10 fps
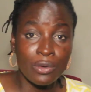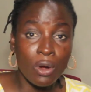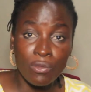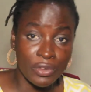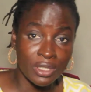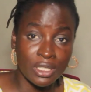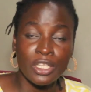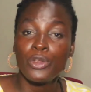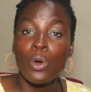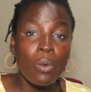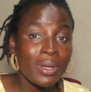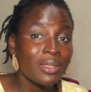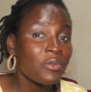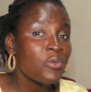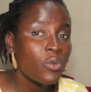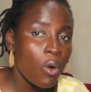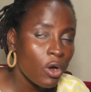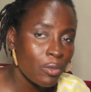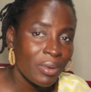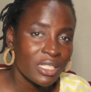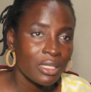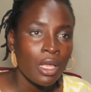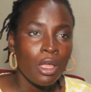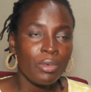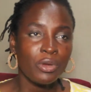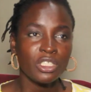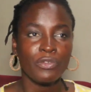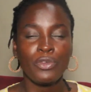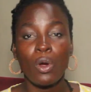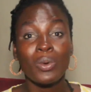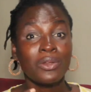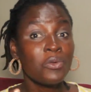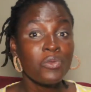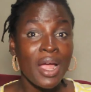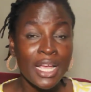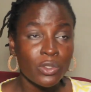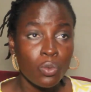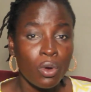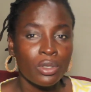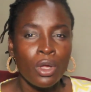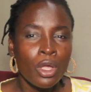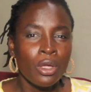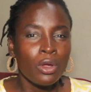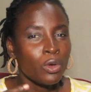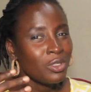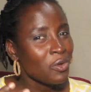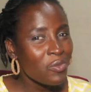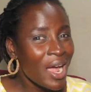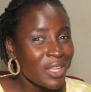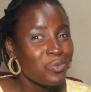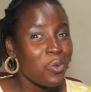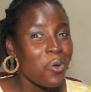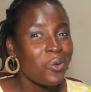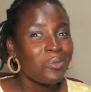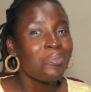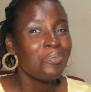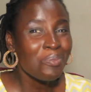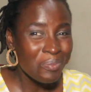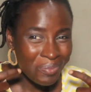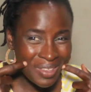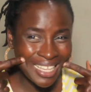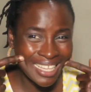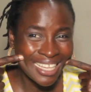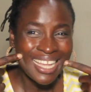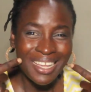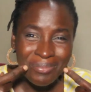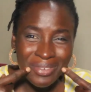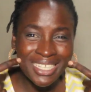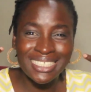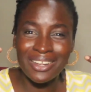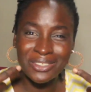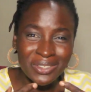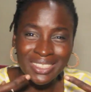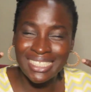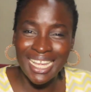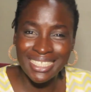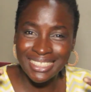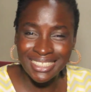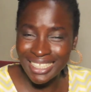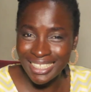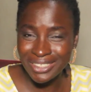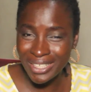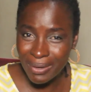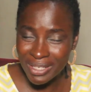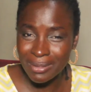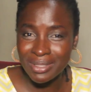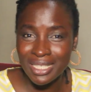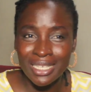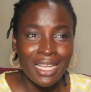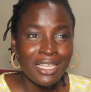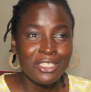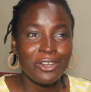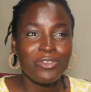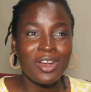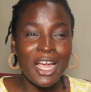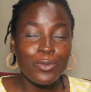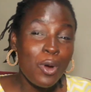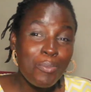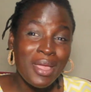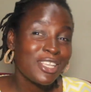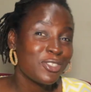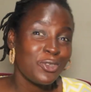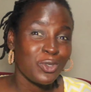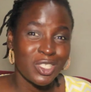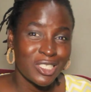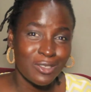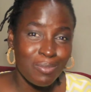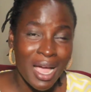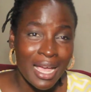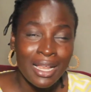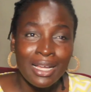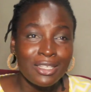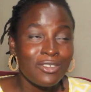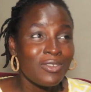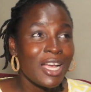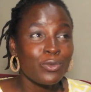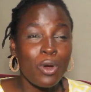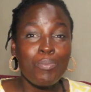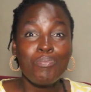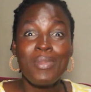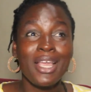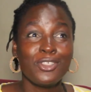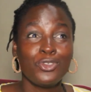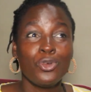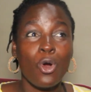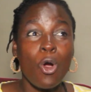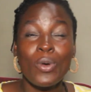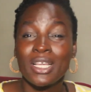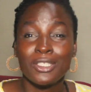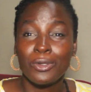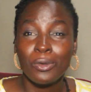and obviously, you are with the wrong person. Because if you're with the right one brings out your 36. You get what I'm saying? The right one makes you smile. The right one makes you always,